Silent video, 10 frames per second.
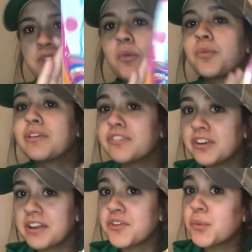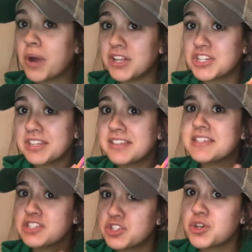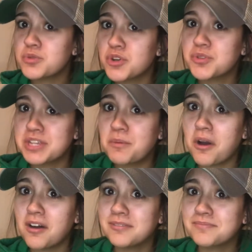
River, if you're watching this, is it JoJo Siwa?